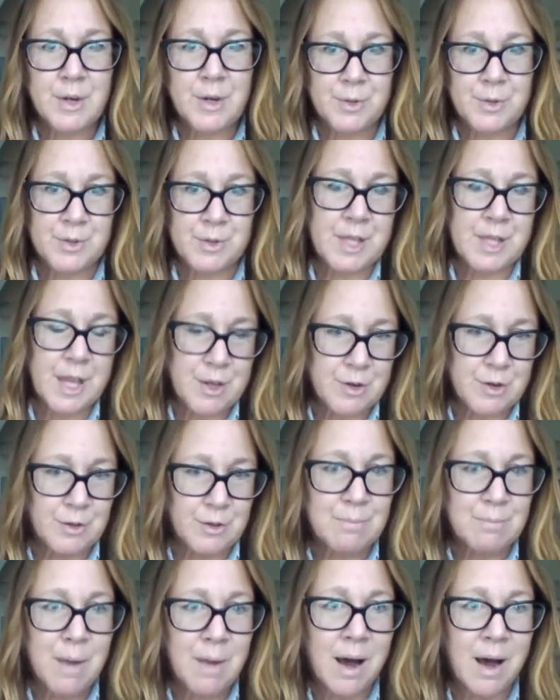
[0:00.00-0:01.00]
years that
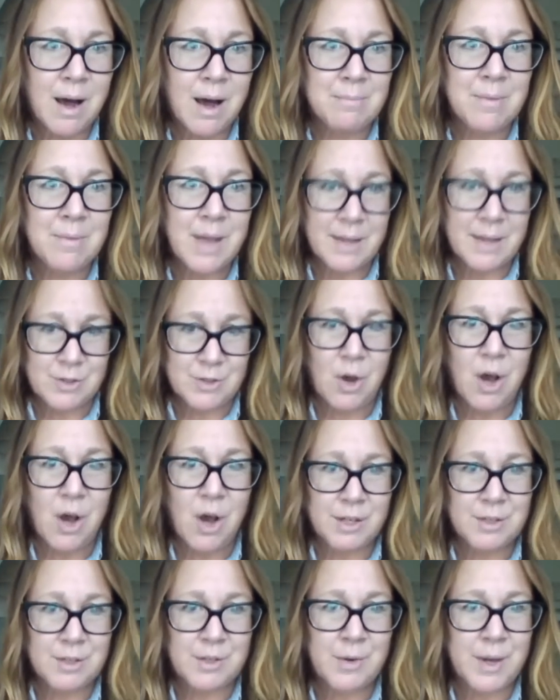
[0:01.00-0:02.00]
your mom
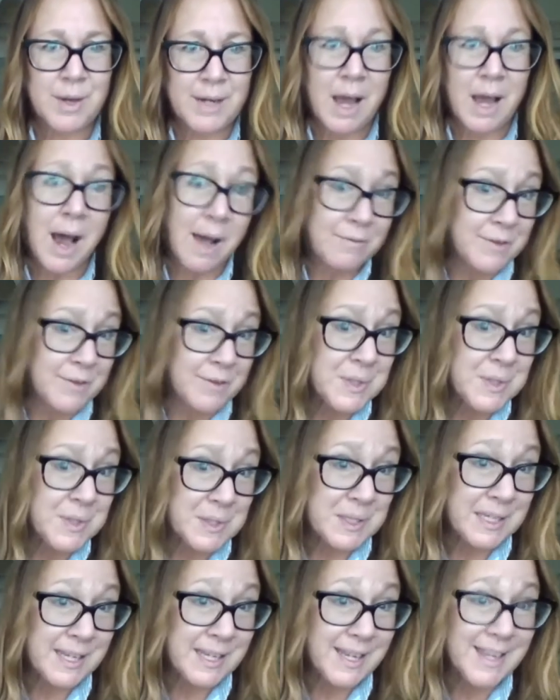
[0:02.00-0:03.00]
taught you? And
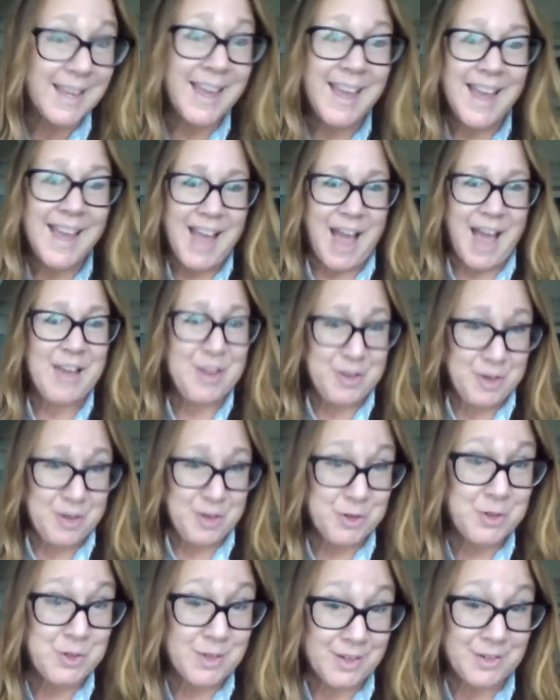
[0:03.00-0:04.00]
obviously,
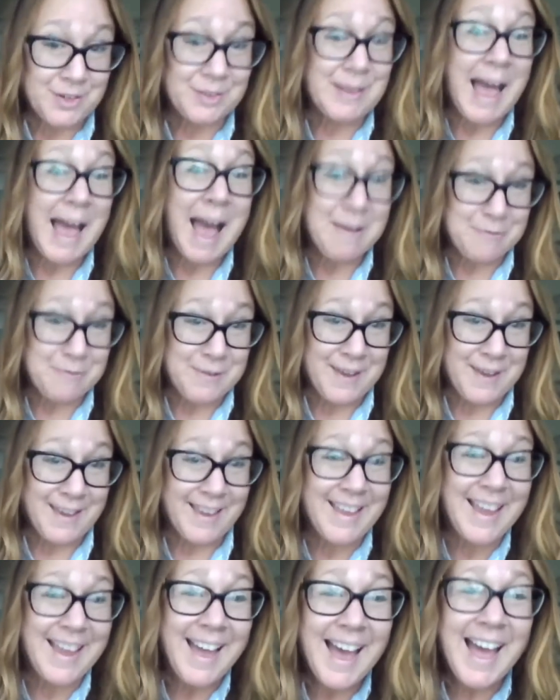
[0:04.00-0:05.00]
in your you're
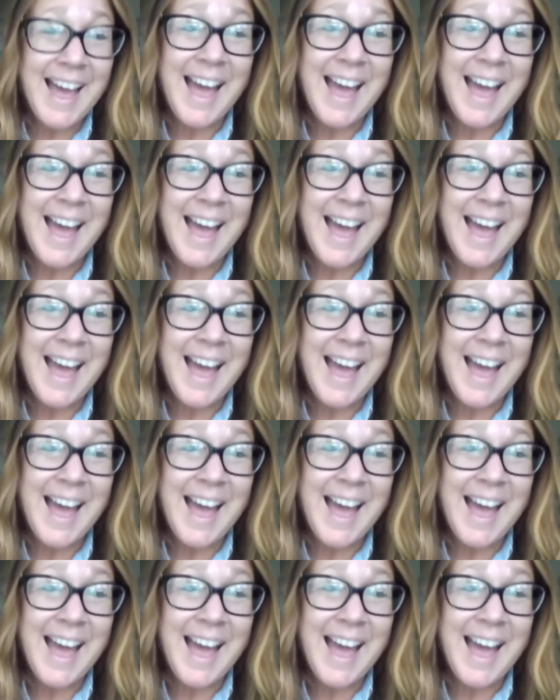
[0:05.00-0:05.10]
laughing.